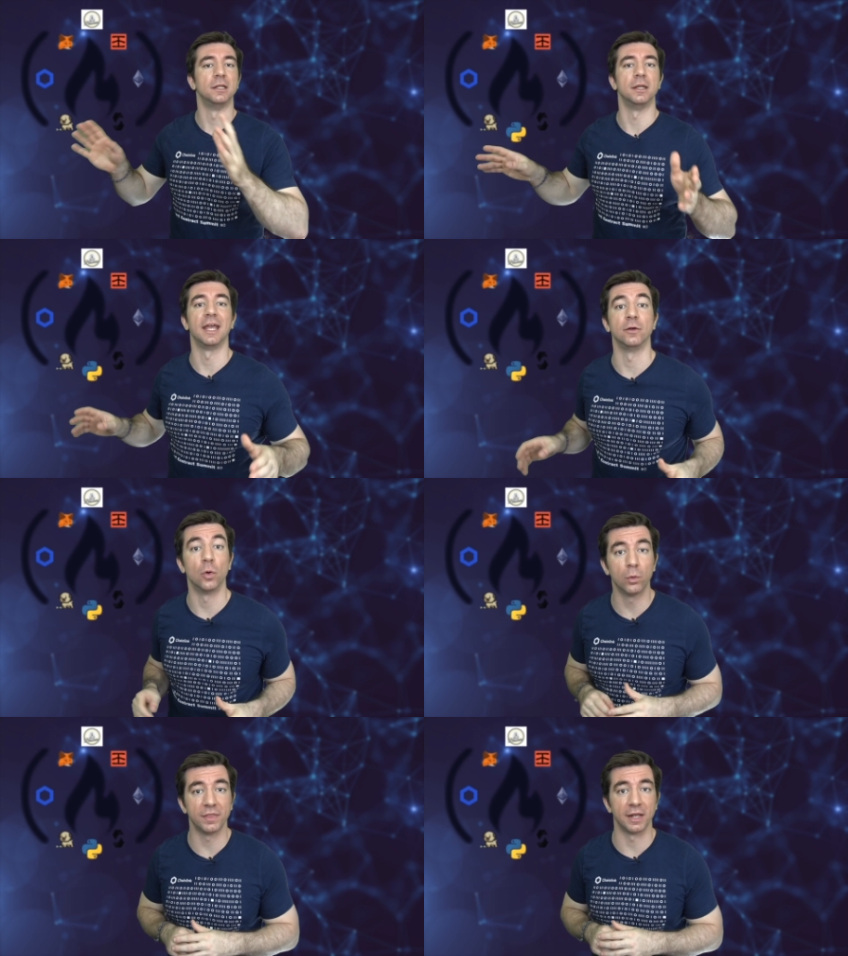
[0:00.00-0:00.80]

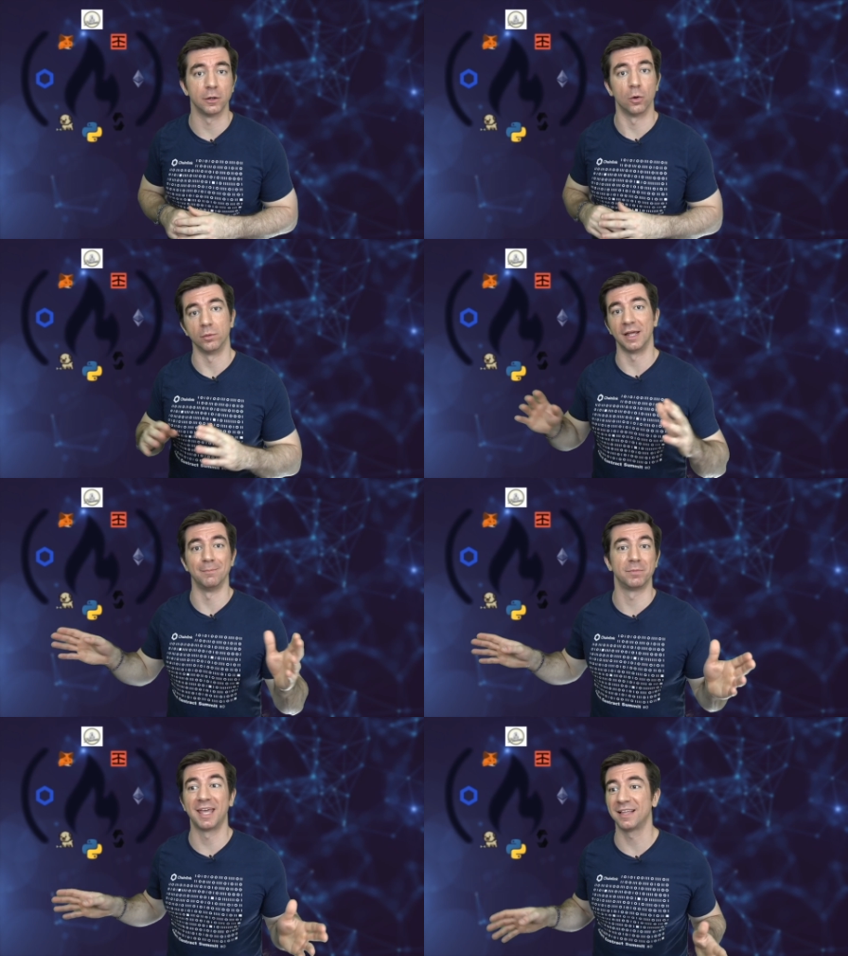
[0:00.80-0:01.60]
ignore that node
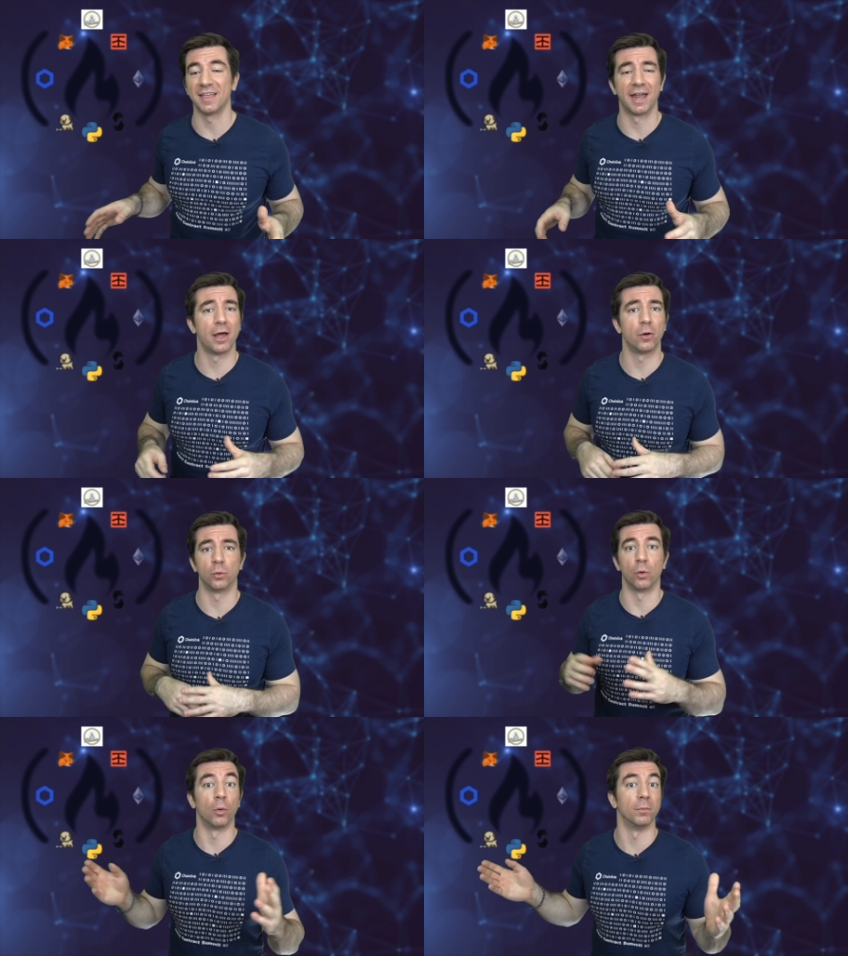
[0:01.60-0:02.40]
and kick that out
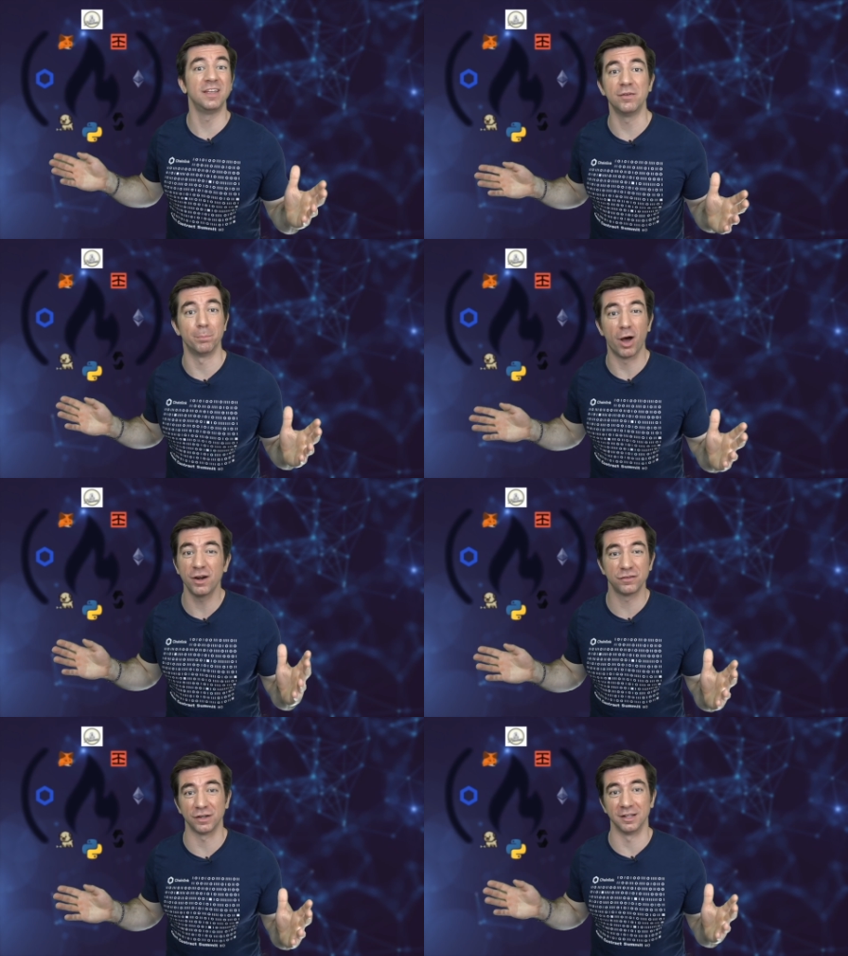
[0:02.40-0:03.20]
or even
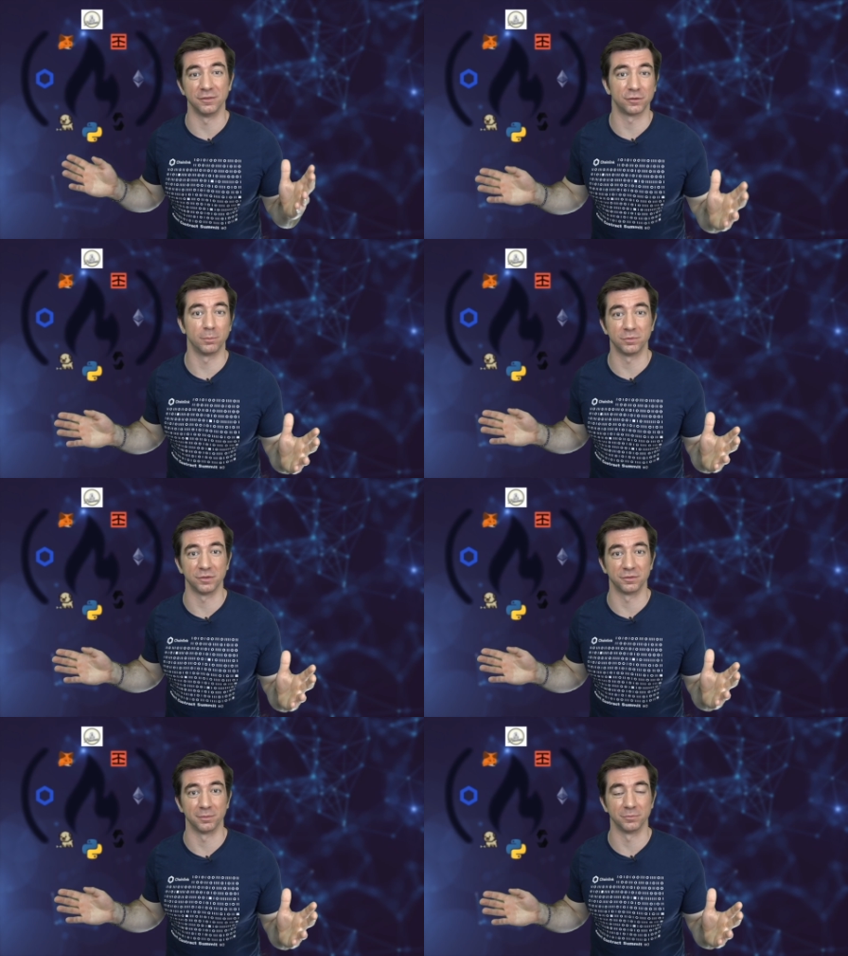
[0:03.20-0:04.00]
punish it in some
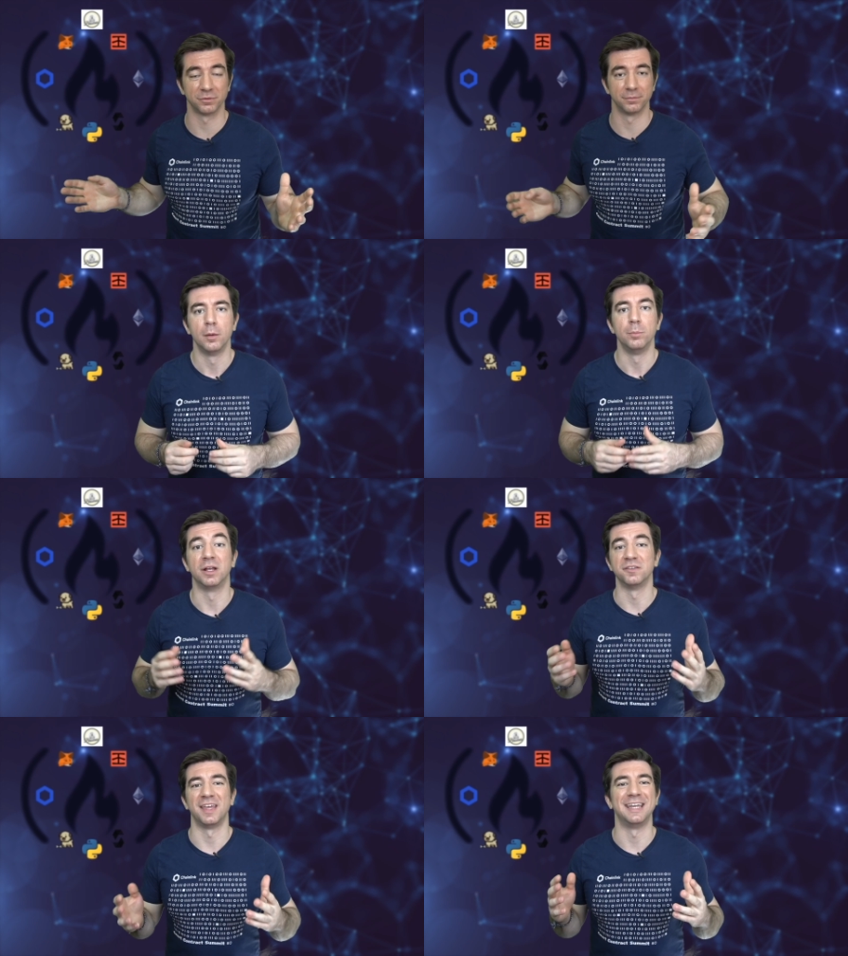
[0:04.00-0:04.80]
systems,
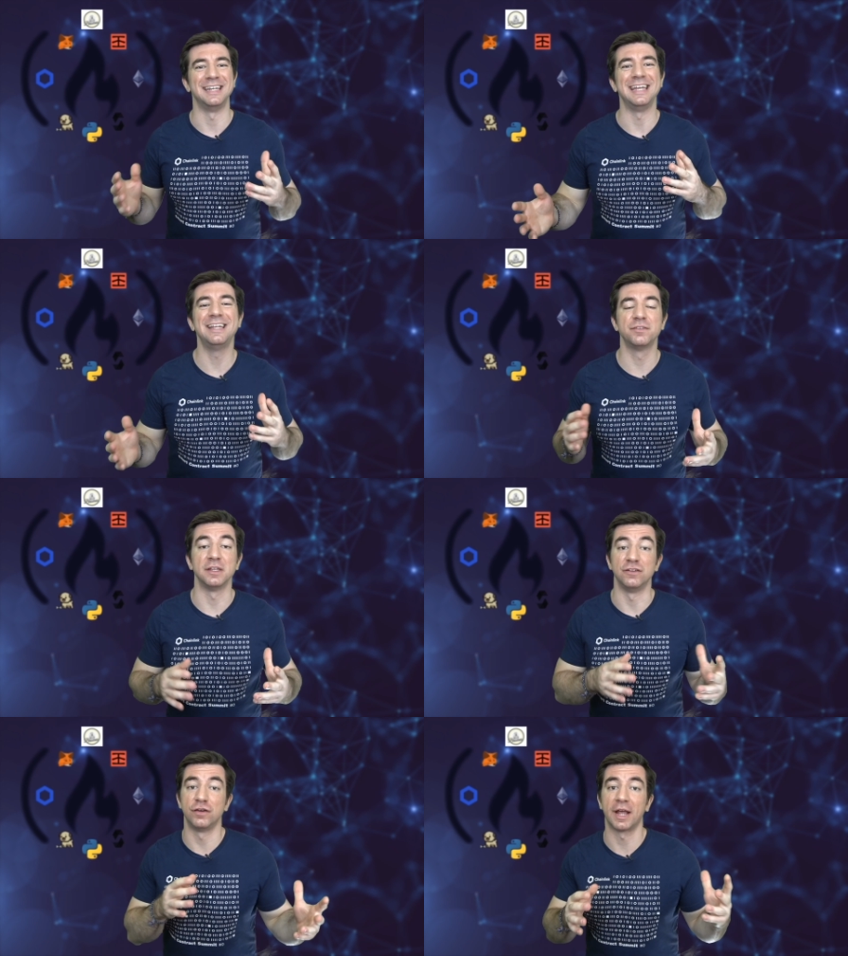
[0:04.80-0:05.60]
because they can
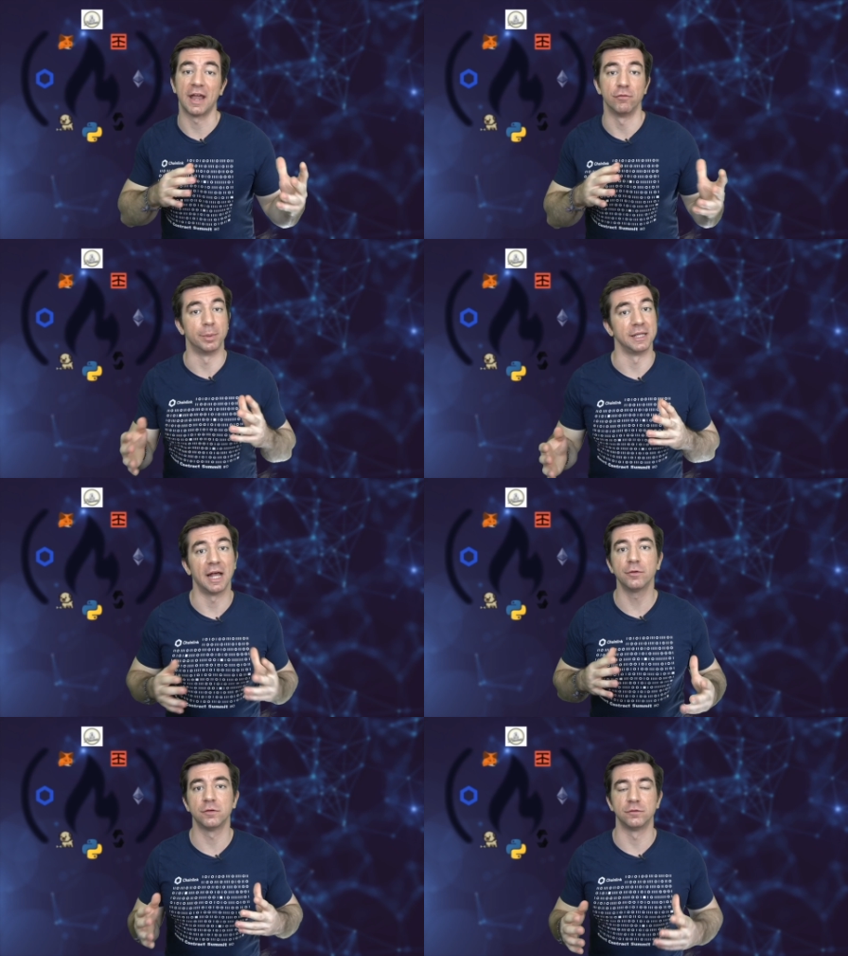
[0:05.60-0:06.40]
easily check everybody
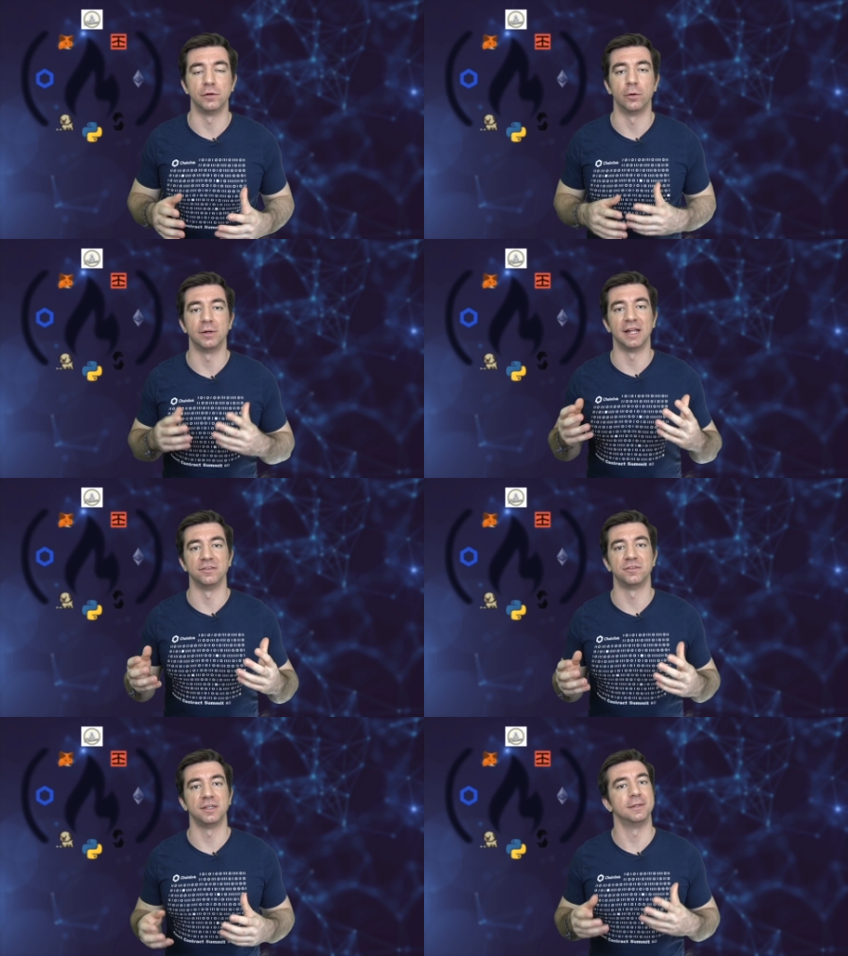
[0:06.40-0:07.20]
else's node and
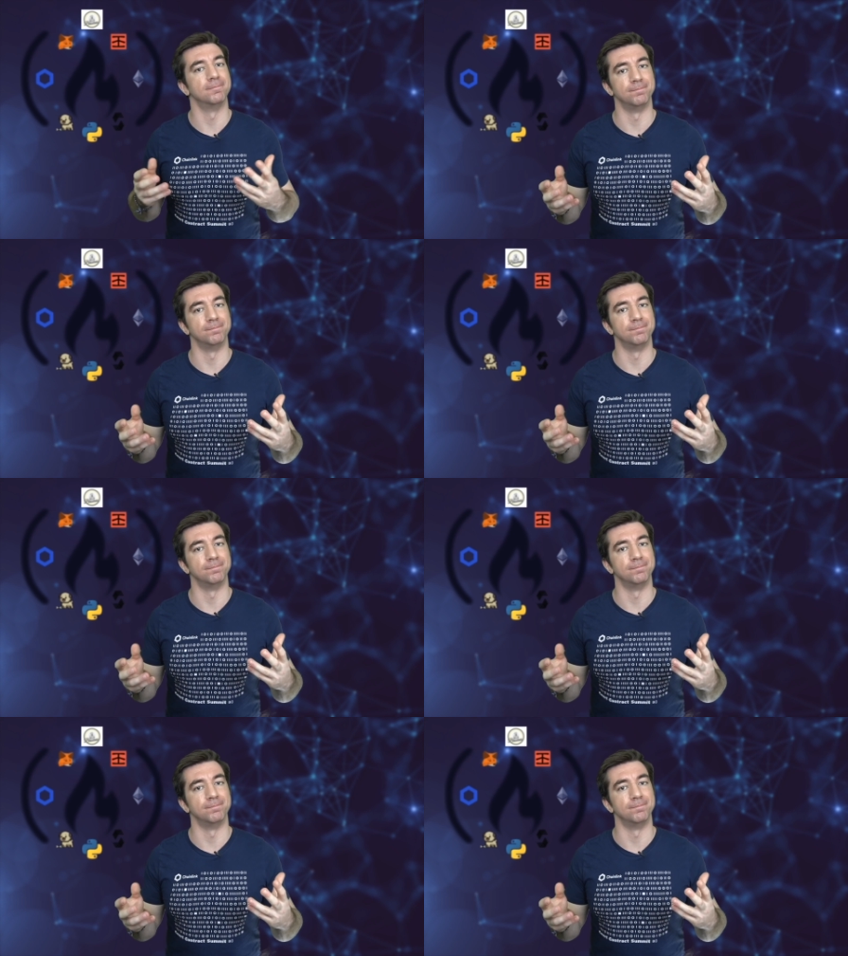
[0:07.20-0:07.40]
see,